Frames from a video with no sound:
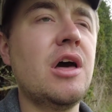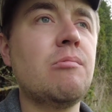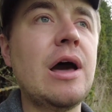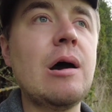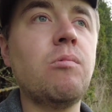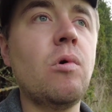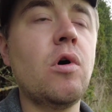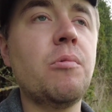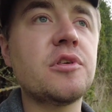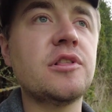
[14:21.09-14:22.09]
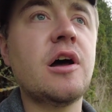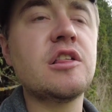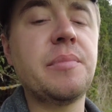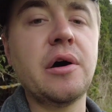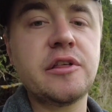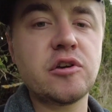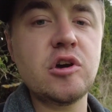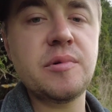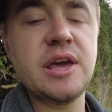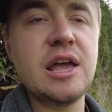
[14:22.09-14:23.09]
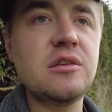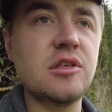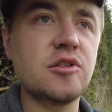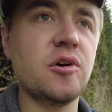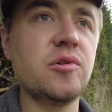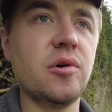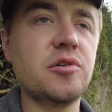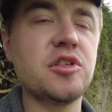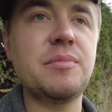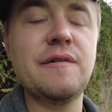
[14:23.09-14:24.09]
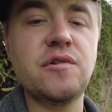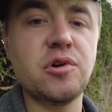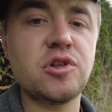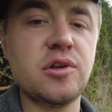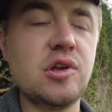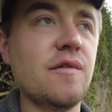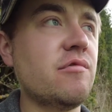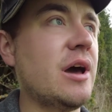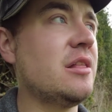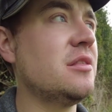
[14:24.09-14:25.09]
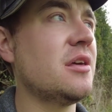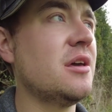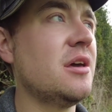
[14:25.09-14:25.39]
where water was lost by scooping it into the tunnel to be flushed to the other end.